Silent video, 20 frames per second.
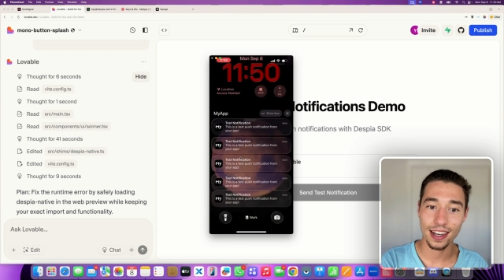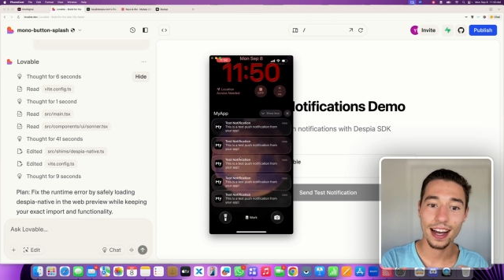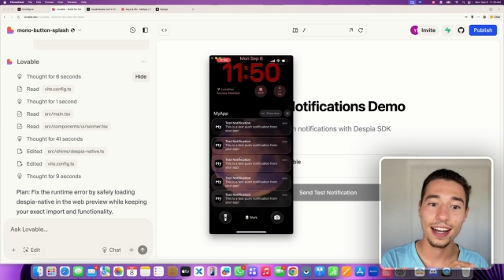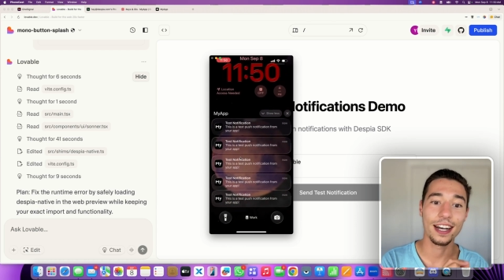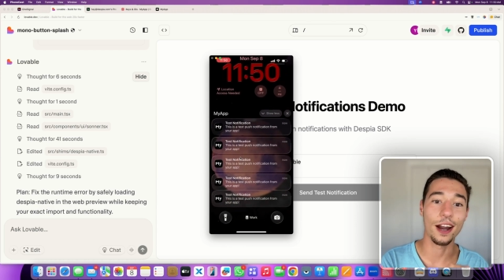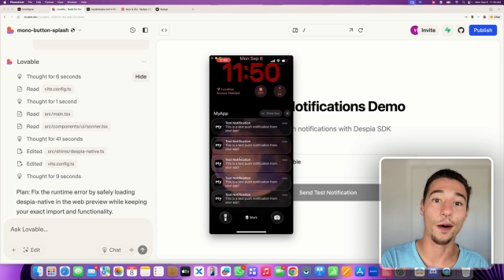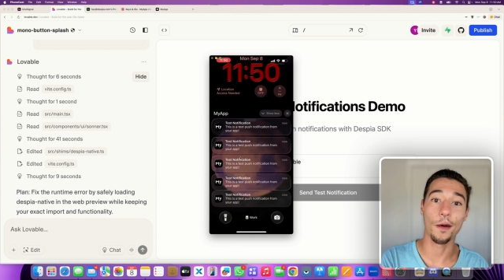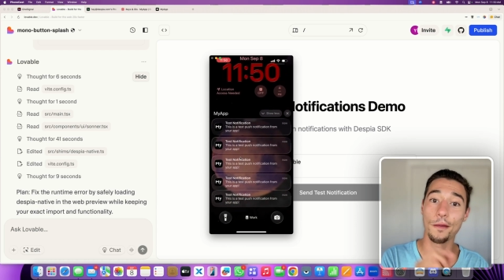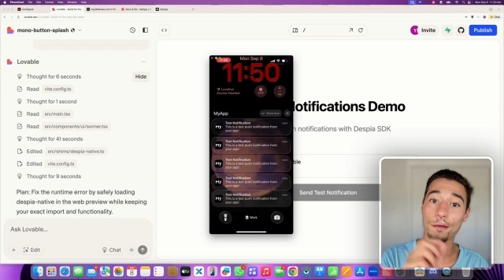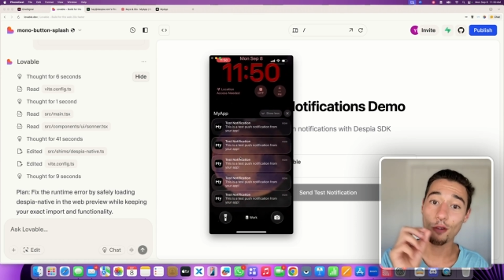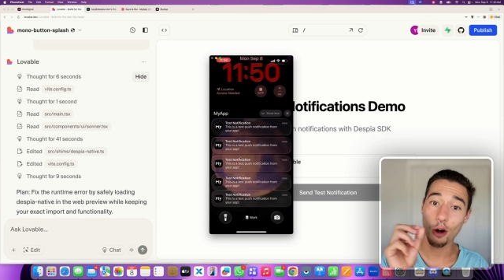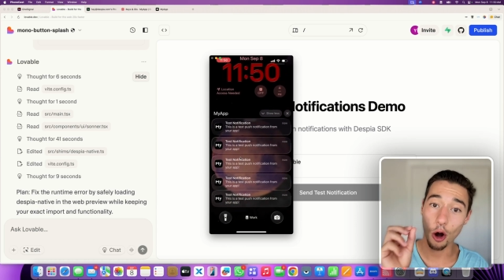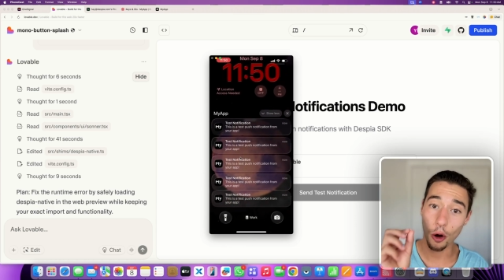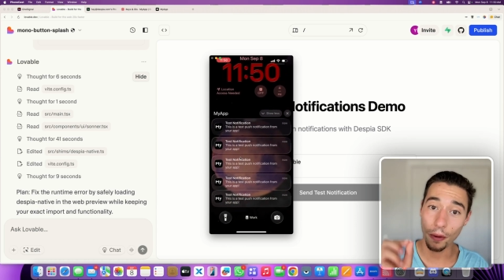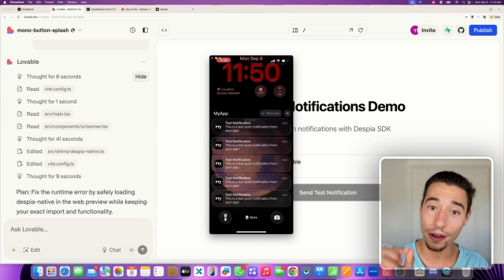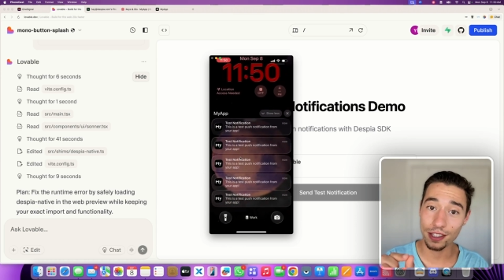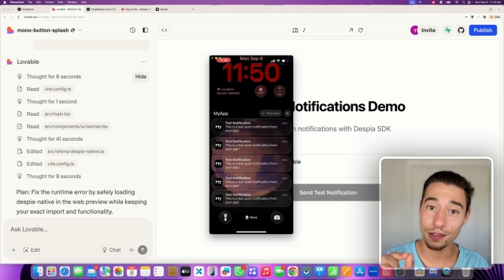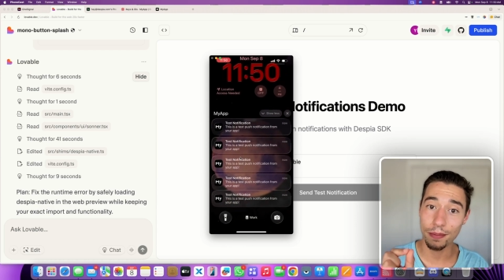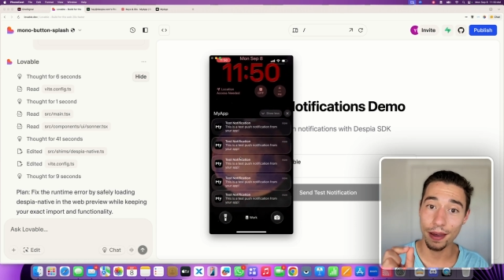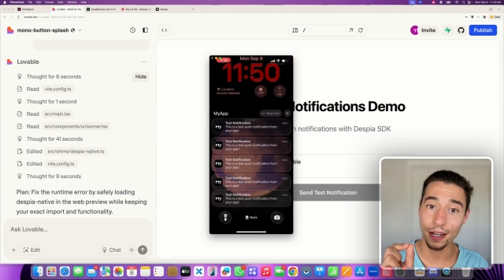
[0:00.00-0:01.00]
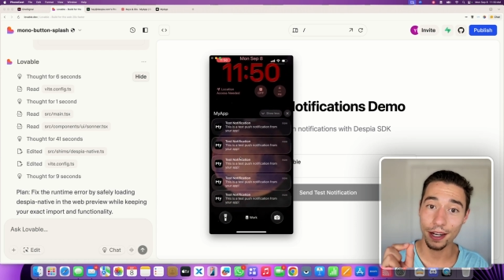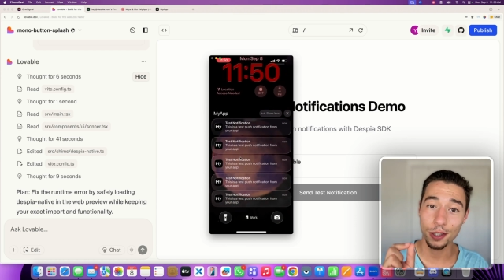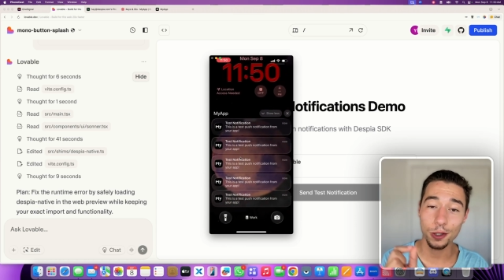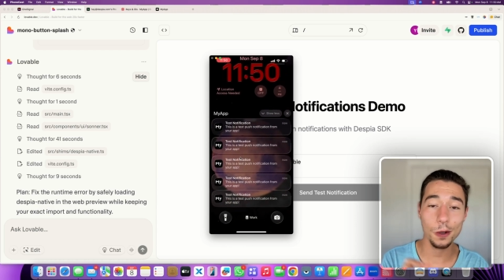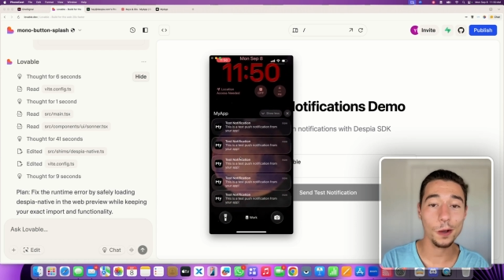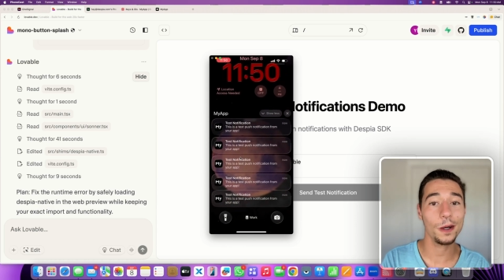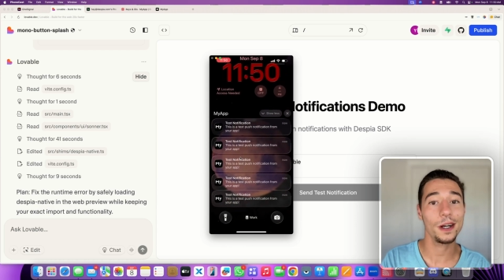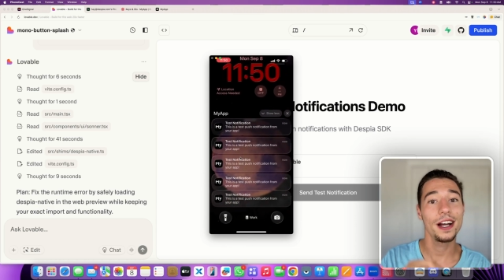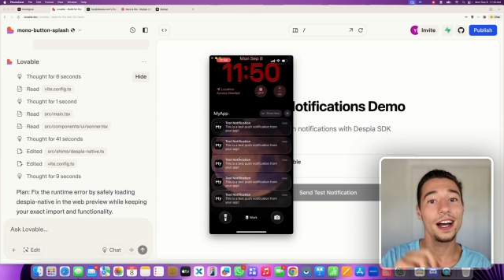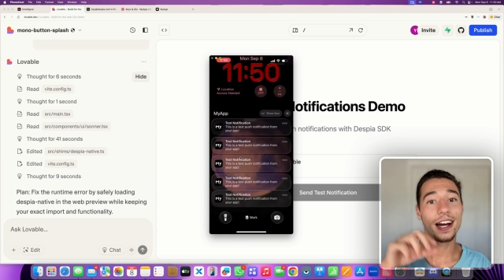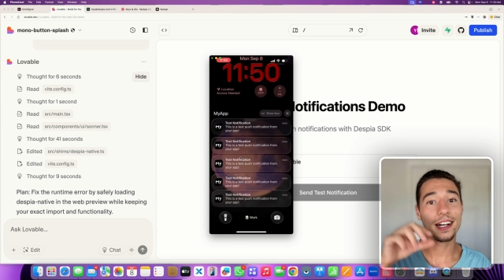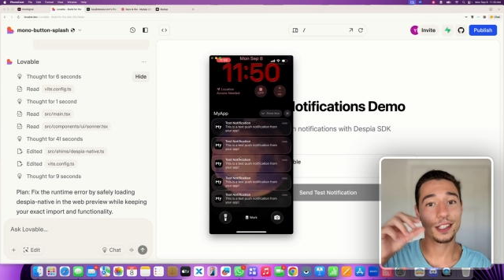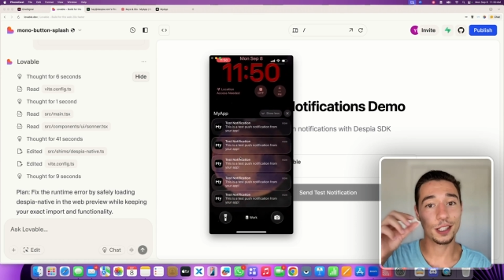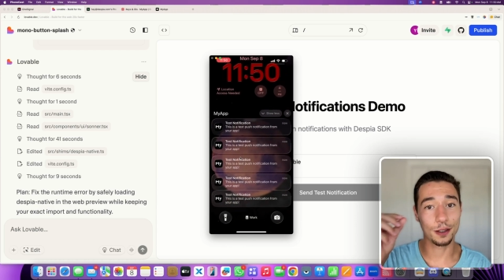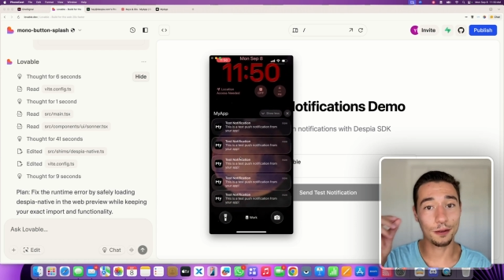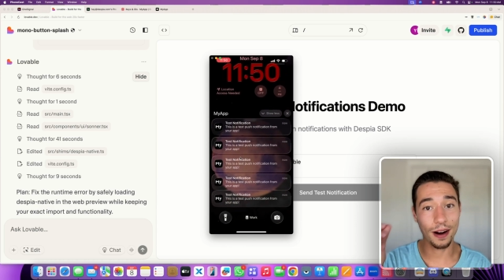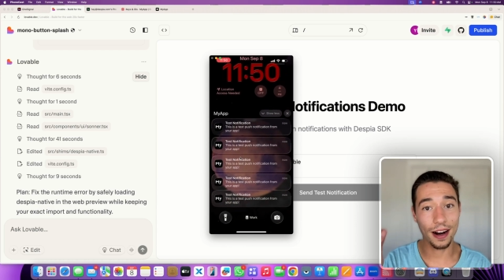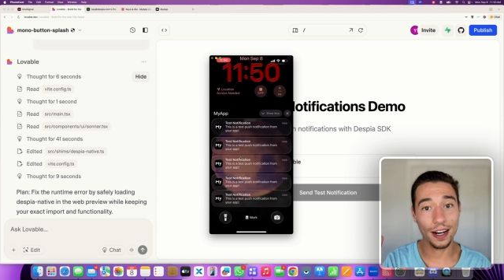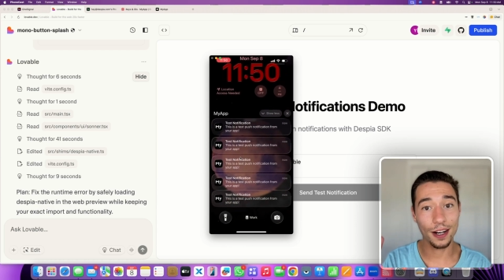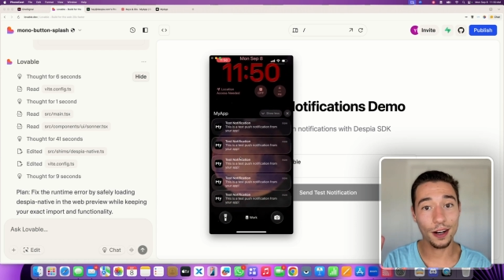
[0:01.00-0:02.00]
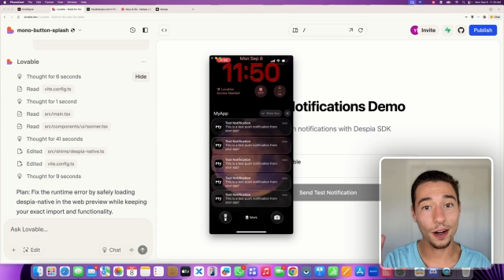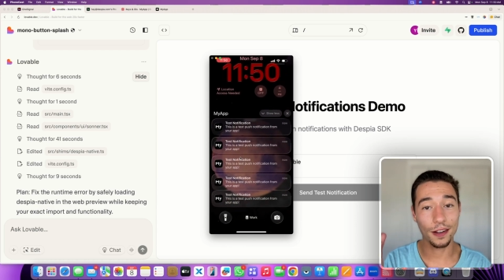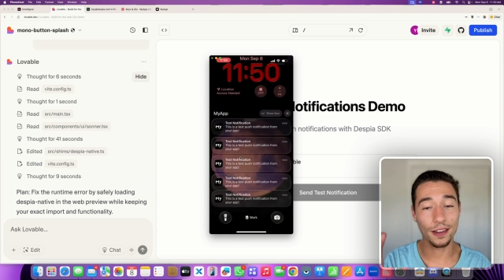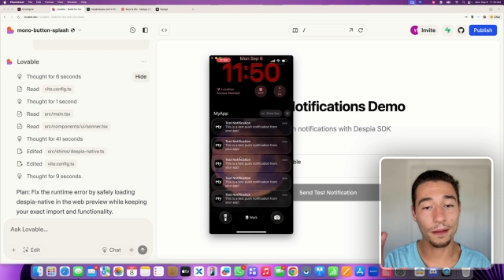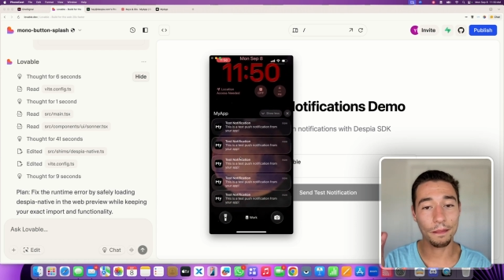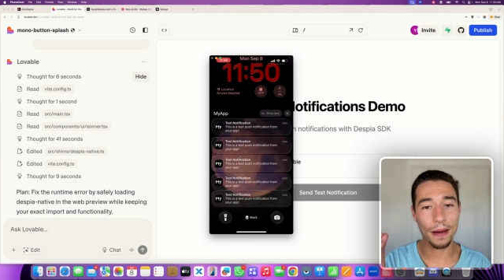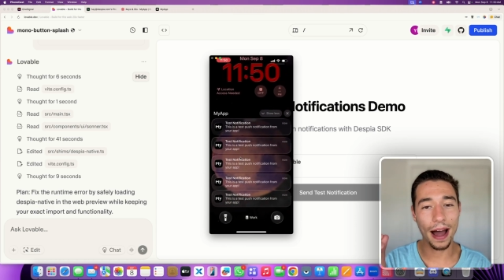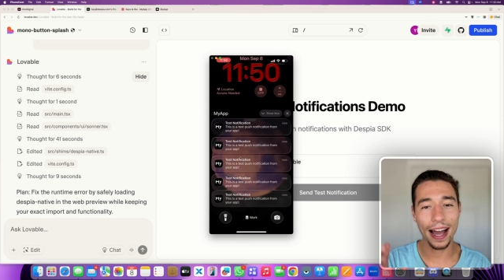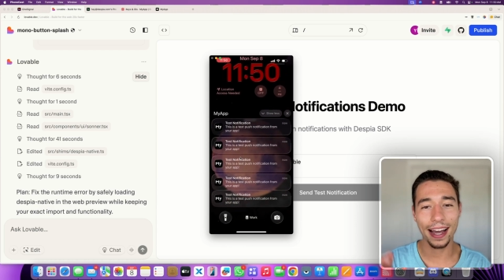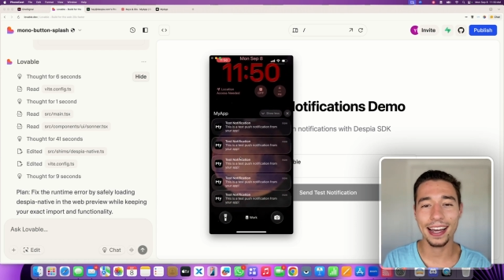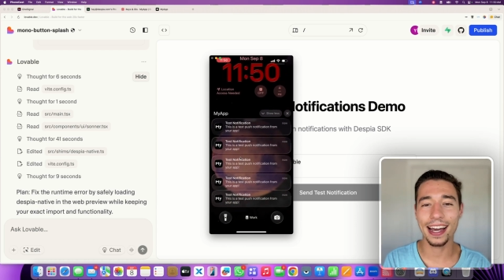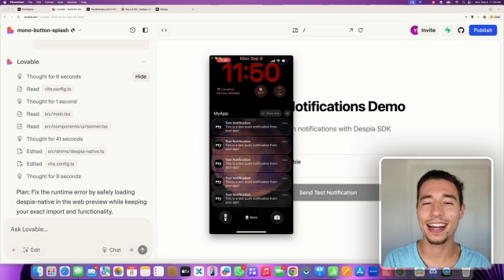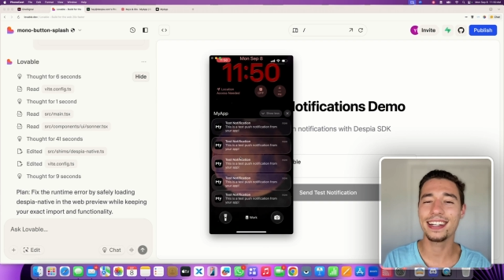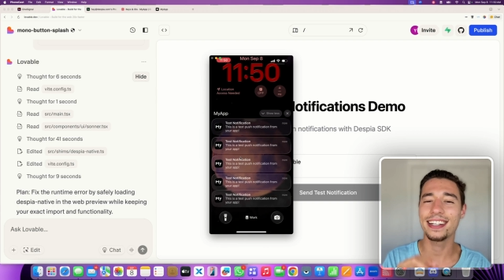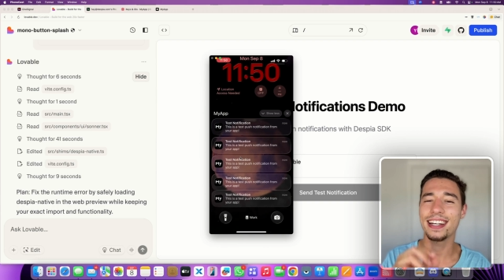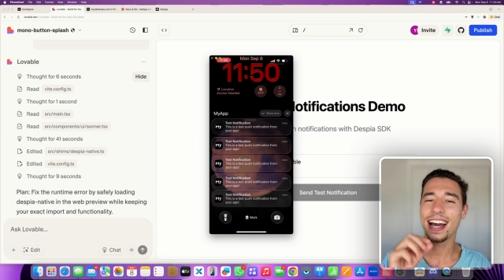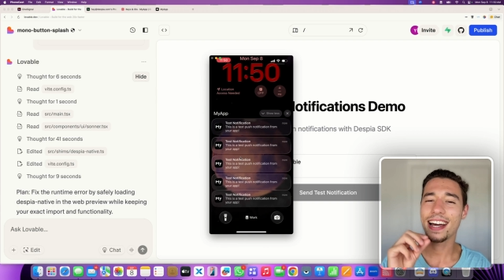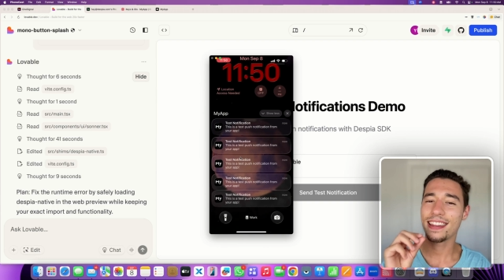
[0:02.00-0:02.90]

Now, always make sure to run it on the back end.